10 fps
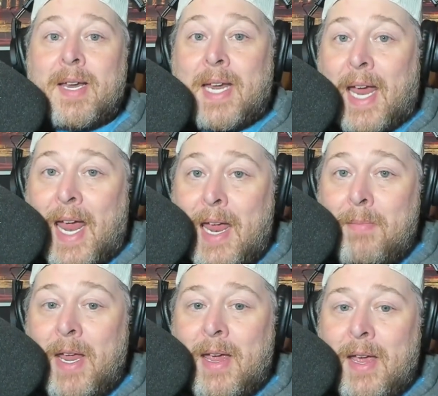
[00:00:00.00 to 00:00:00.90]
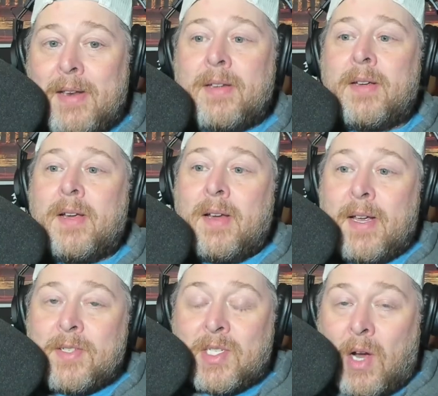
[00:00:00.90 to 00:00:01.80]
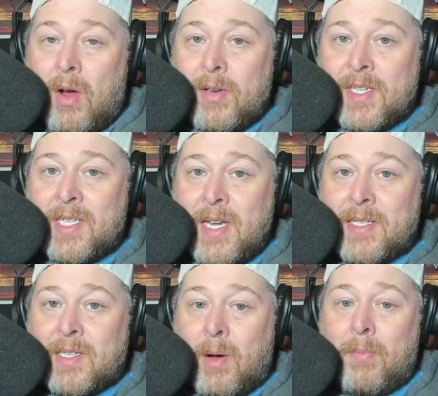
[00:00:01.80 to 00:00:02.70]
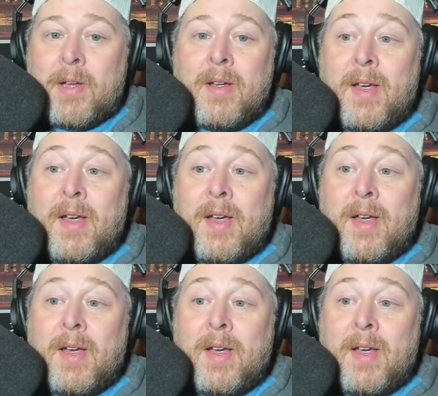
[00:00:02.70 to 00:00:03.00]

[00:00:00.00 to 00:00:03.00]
came in, installed a system,